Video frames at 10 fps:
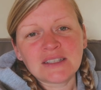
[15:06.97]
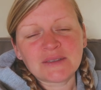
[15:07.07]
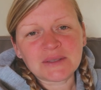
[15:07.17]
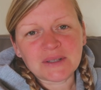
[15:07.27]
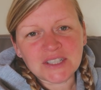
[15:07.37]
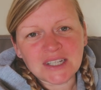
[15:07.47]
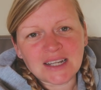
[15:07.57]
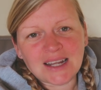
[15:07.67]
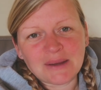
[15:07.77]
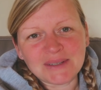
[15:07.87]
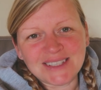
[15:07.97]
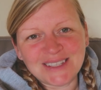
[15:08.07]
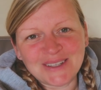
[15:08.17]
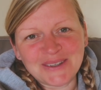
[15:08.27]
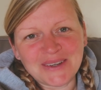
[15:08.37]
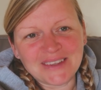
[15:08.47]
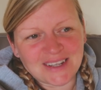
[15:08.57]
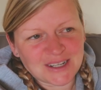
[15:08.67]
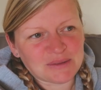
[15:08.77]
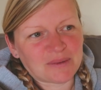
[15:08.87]
so much for watching, and I will see you in the
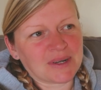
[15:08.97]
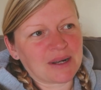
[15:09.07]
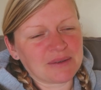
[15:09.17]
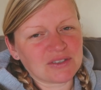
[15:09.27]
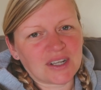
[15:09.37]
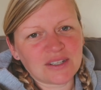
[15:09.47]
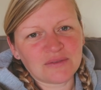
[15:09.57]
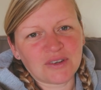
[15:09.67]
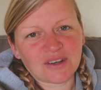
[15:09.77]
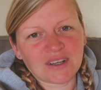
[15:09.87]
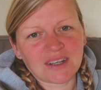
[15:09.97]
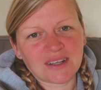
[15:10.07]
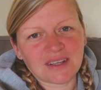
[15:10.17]
next one when I will try to vlog